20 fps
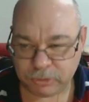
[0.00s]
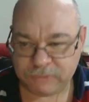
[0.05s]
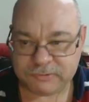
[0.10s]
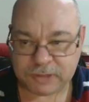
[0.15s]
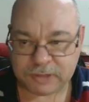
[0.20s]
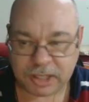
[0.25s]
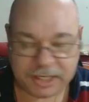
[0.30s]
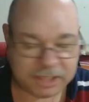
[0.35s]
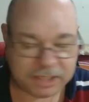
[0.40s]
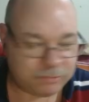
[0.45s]

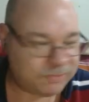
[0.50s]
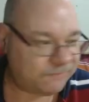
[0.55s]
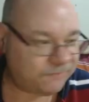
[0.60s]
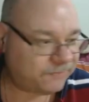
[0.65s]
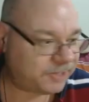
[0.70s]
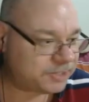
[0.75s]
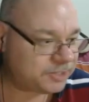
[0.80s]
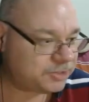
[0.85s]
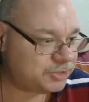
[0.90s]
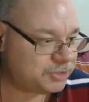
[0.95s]
lightning
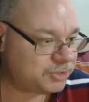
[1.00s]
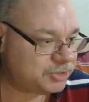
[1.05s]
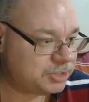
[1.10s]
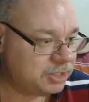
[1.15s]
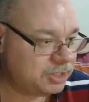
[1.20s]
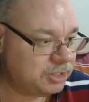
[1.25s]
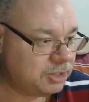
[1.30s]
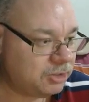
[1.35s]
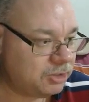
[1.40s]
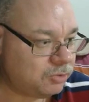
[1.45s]
reflexes,
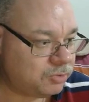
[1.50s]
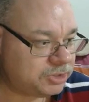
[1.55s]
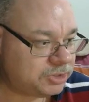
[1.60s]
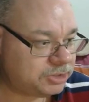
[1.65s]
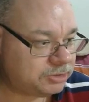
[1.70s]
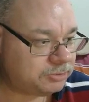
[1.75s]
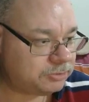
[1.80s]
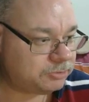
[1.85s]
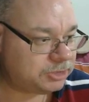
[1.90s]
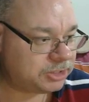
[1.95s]

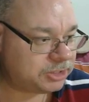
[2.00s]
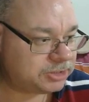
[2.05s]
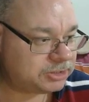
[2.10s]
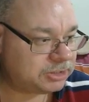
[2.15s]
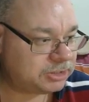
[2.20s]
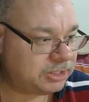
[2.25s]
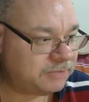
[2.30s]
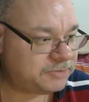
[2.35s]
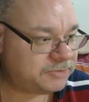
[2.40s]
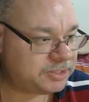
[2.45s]
which
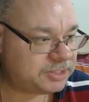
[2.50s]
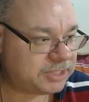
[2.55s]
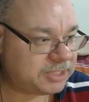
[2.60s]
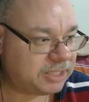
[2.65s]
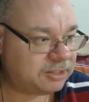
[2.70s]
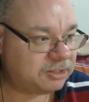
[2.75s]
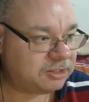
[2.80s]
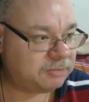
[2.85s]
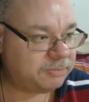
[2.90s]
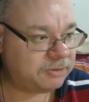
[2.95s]
just gives us
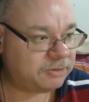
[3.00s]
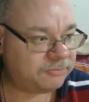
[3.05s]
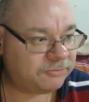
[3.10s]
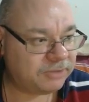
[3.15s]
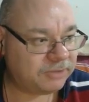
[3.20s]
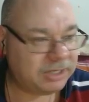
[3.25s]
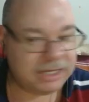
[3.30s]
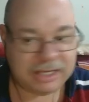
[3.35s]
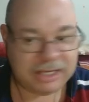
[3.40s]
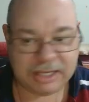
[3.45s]
that little bit of
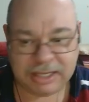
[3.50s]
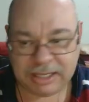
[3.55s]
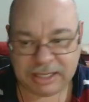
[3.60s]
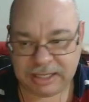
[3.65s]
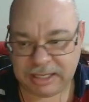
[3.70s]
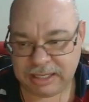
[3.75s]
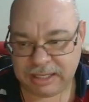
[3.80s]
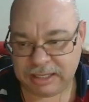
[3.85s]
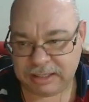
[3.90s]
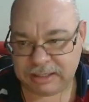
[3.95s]

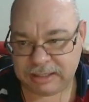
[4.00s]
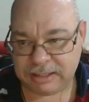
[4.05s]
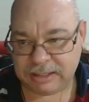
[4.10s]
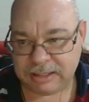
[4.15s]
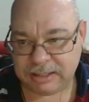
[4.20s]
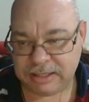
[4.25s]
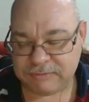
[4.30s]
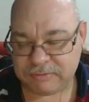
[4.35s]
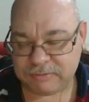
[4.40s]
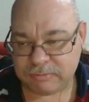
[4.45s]

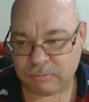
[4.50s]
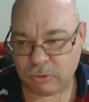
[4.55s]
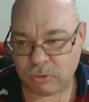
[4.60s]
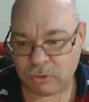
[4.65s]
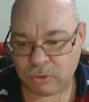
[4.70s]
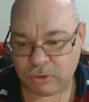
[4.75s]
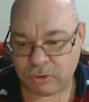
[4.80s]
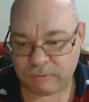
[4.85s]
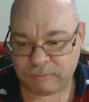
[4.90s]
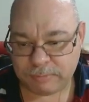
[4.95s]
even
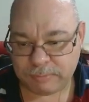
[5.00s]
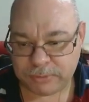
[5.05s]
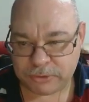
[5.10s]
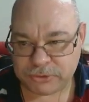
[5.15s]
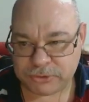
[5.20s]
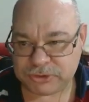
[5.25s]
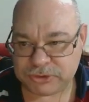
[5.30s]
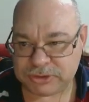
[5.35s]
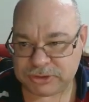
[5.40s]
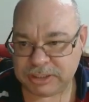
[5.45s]
more of a
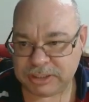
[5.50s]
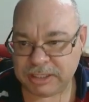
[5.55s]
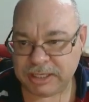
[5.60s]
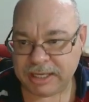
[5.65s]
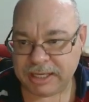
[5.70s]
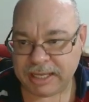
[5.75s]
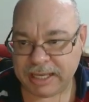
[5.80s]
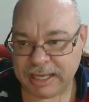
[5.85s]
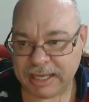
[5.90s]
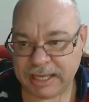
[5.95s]
boost.
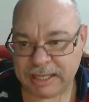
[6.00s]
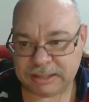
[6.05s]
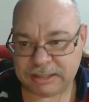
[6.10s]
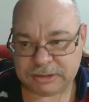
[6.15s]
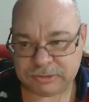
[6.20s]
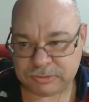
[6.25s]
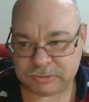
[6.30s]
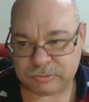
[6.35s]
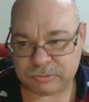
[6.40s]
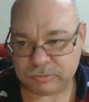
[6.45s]

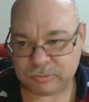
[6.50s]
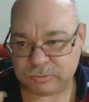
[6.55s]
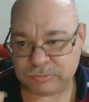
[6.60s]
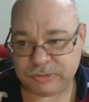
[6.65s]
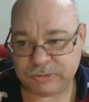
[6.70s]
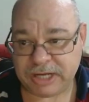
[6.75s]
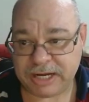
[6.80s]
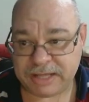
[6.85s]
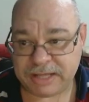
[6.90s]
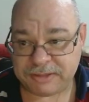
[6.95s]
And
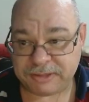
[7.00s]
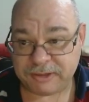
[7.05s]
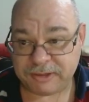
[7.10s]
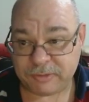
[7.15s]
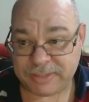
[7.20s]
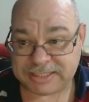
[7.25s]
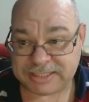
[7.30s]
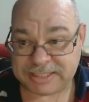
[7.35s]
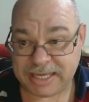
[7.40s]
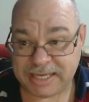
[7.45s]
the only other thing
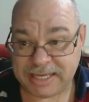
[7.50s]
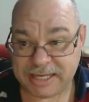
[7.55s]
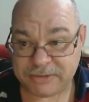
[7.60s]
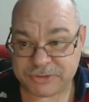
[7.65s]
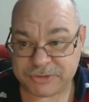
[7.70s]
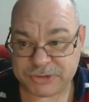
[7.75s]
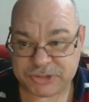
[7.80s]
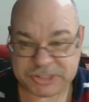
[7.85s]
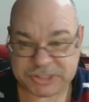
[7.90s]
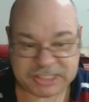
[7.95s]
we can take here
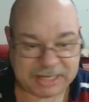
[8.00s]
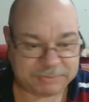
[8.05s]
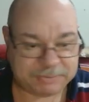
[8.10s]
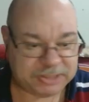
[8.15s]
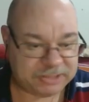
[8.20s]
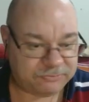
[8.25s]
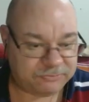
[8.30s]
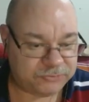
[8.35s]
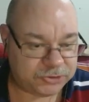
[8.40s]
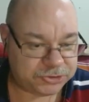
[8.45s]
is the
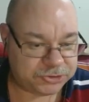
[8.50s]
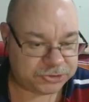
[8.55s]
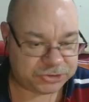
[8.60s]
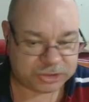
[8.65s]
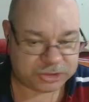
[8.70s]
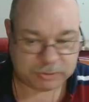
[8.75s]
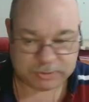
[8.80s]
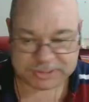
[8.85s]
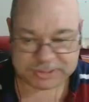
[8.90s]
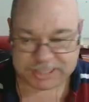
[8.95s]
synaptic infusion,
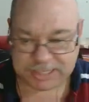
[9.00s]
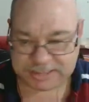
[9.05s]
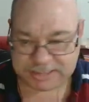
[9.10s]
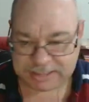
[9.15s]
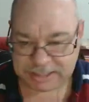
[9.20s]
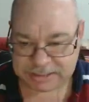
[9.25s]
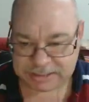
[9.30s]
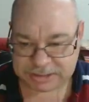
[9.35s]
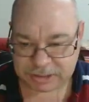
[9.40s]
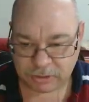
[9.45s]
so we'll take
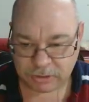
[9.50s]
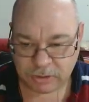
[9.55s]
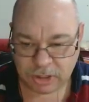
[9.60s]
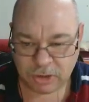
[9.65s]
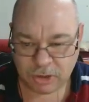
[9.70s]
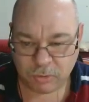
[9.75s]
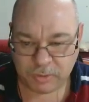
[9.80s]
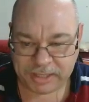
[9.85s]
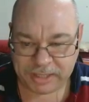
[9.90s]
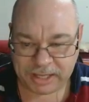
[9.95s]
that. So
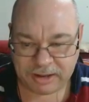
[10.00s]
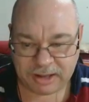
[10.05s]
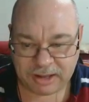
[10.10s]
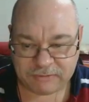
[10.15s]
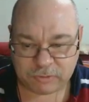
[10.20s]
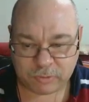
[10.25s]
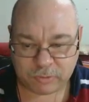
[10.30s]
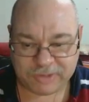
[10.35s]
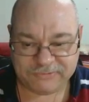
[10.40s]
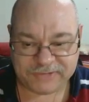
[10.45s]
we now
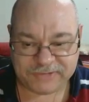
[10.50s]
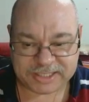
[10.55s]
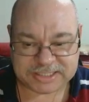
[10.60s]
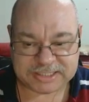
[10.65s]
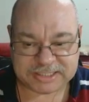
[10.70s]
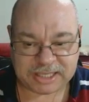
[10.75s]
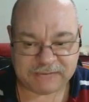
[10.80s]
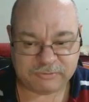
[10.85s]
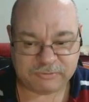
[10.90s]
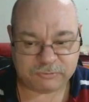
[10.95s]
have a reflex
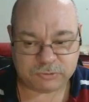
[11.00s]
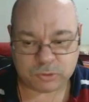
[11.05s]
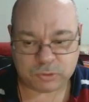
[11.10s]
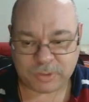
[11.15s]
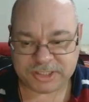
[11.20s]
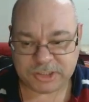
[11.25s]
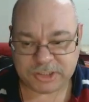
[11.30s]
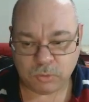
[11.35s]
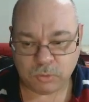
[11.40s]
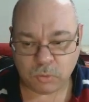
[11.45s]
save of
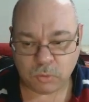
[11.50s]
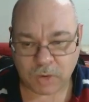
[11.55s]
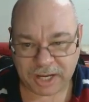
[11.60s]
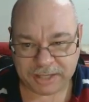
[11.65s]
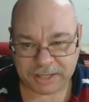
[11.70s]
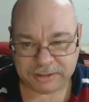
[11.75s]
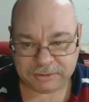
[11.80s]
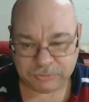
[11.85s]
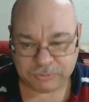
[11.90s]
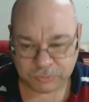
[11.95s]

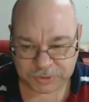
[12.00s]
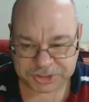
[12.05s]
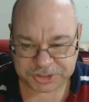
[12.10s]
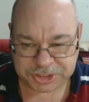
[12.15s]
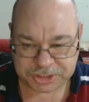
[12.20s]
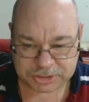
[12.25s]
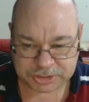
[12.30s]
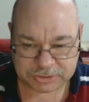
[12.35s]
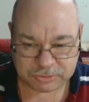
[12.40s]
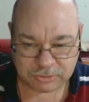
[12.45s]
21, which
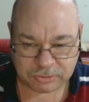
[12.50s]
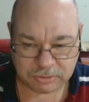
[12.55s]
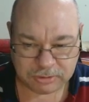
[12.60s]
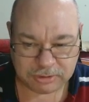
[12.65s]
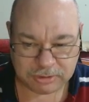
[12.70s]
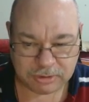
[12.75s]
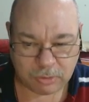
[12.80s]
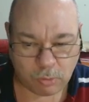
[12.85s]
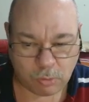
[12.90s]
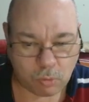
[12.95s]
is
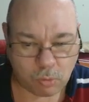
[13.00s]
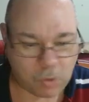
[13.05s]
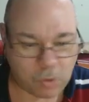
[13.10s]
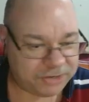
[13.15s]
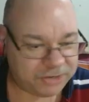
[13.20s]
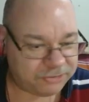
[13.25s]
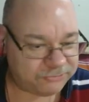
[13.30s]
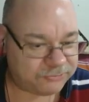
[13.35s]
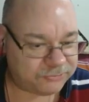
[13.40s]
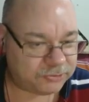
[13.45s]

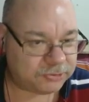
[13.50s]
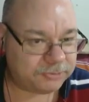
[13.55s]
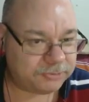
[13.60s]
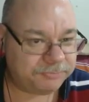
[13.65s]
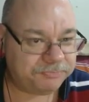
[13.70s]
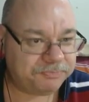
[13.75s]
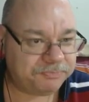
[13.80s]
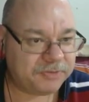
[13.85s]
wonderful.